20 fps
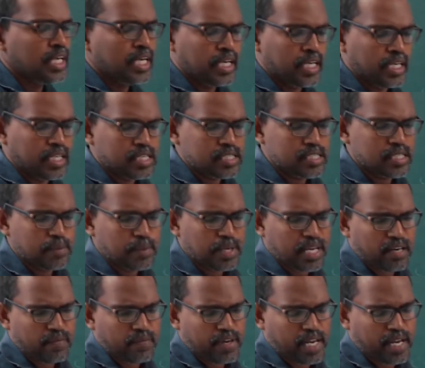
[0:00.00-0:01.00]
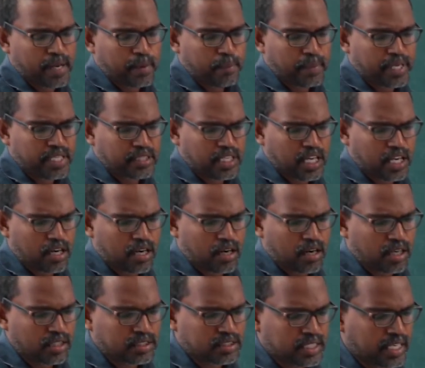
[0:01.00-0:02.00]
In the similar way, methane on
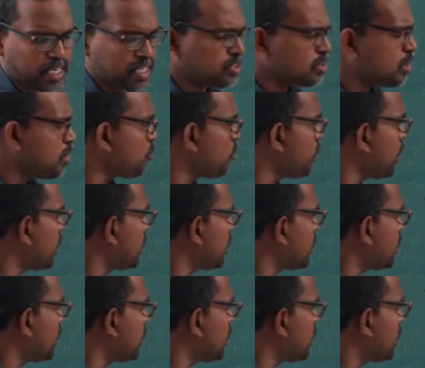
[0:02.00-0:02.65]
oxidation with